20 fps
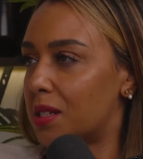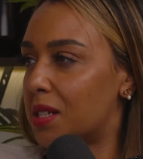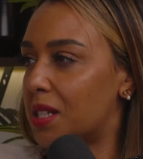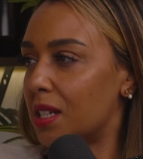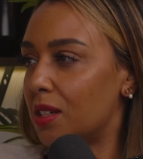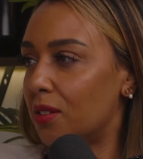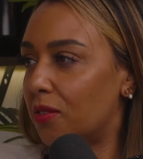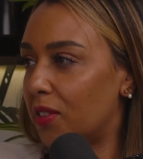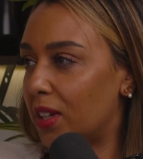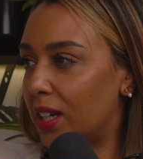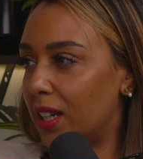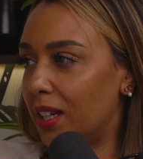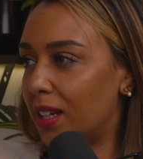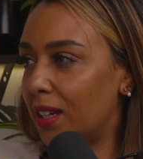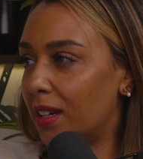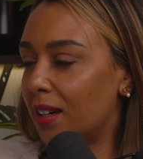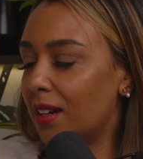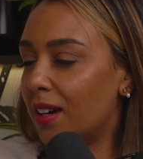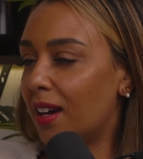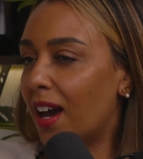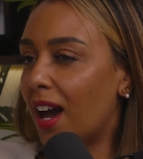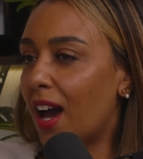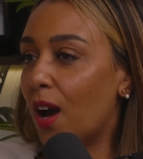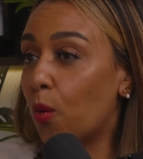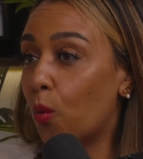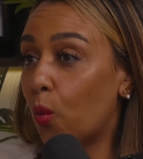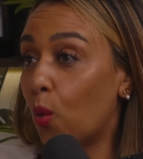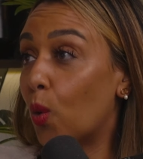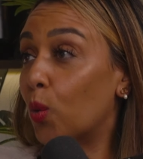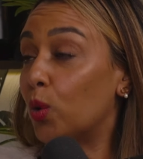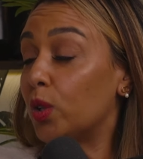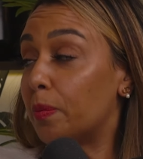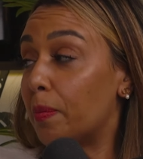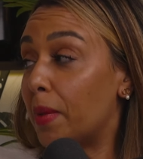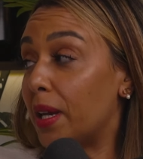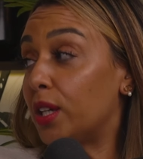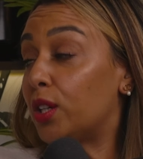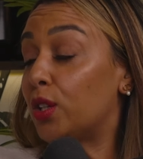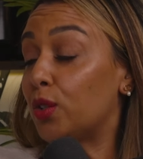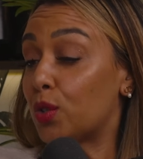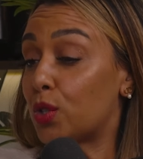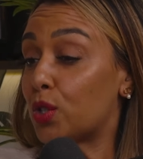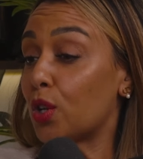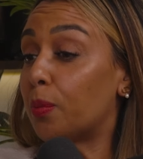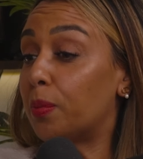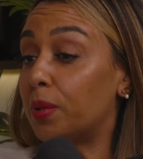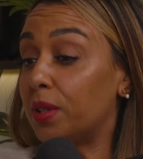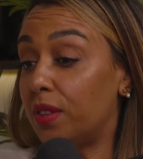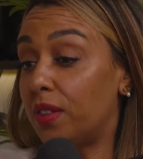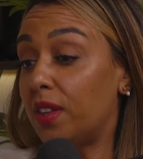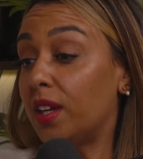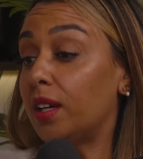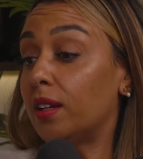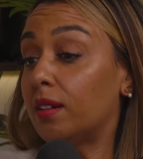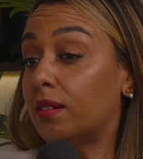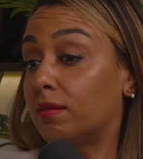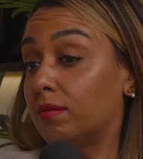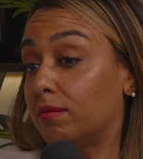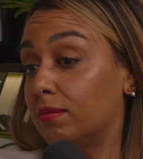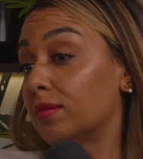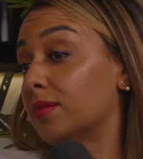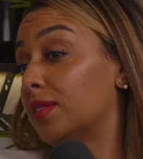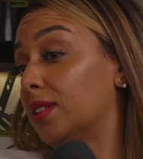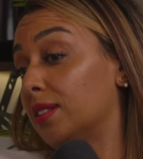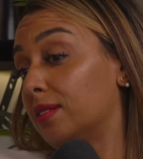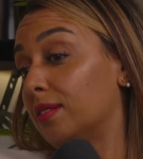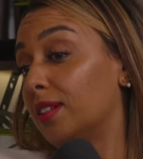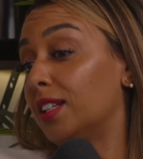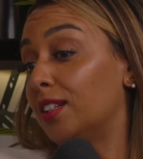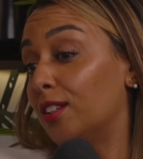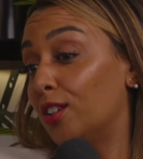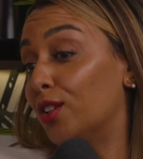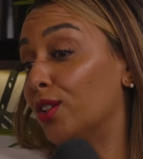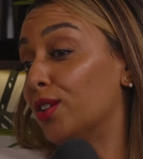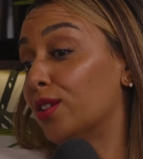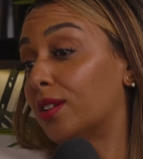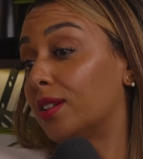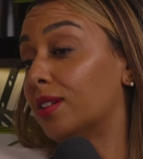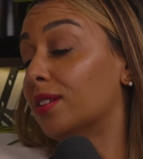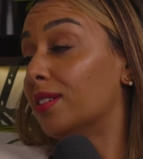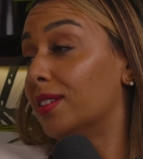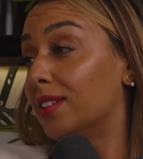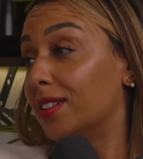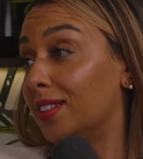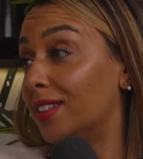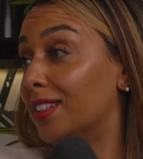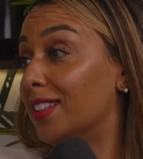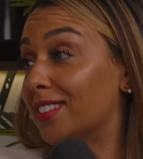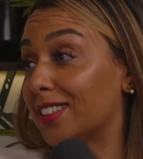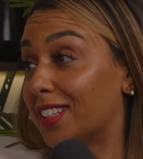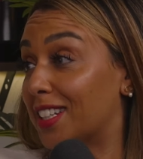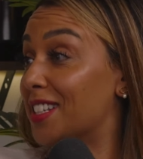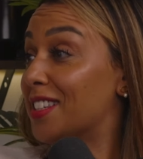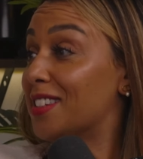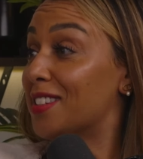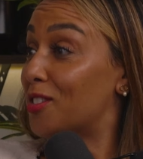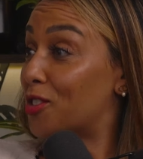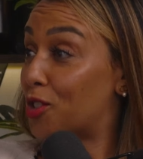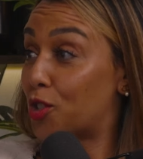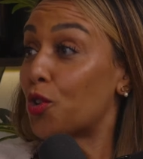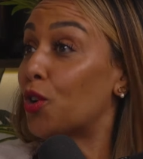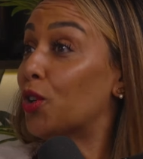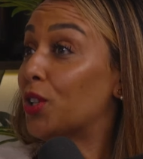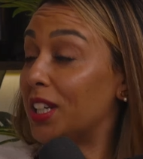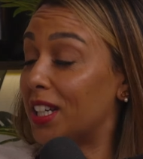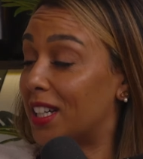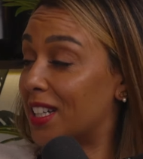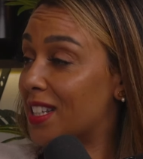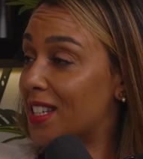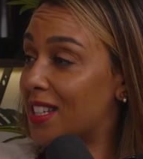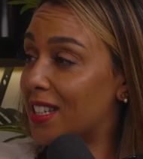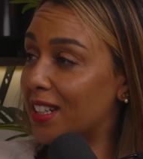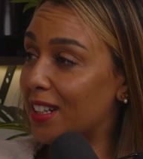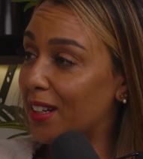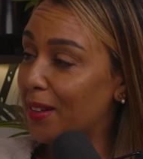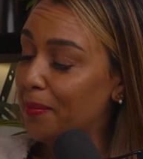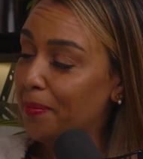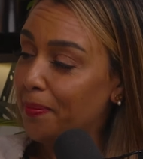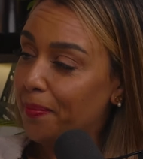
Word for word: a C V, and what would make you stop and think and look and can strongly consider?